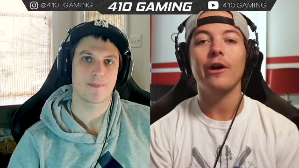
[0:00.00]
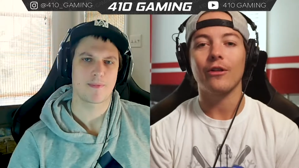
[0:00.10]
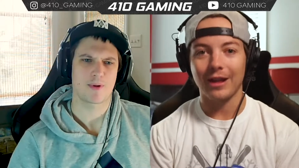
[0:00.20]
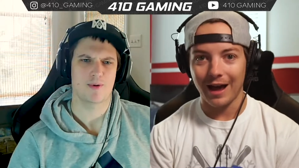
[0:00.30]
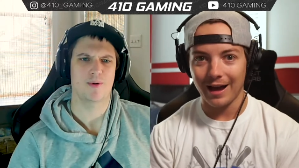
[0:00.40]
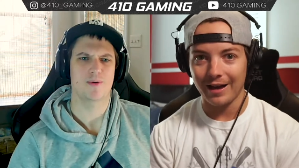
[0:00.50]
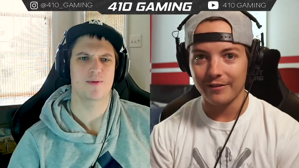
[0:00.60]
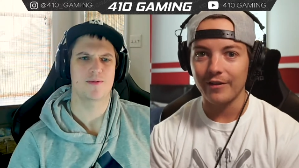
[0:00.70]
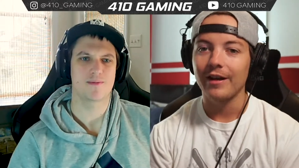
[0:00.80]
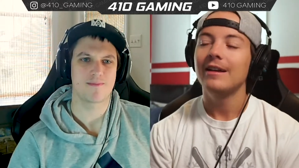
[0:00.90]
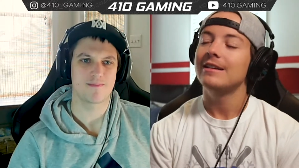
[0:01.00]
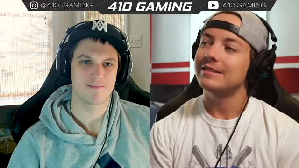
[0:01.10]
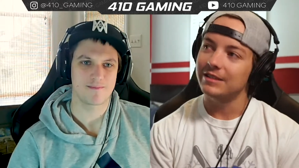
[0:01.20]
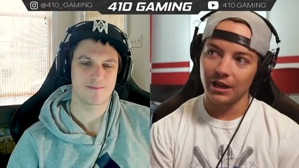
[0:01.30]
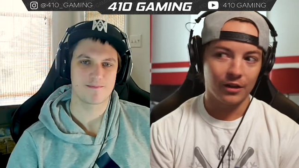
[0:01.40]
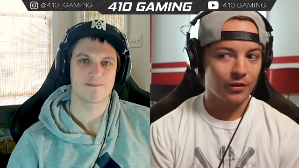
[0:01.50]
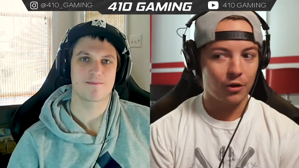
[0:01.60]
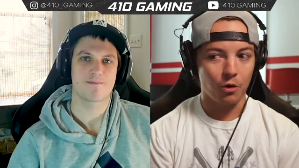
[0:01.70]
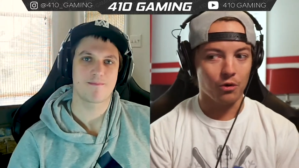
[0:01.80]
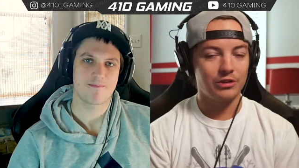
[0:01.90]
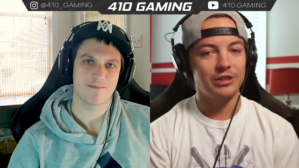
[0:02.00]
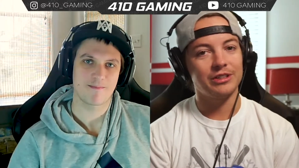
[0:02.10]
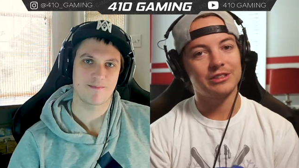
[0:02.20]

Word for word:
Speaker 1: are live. Still in the quarantine,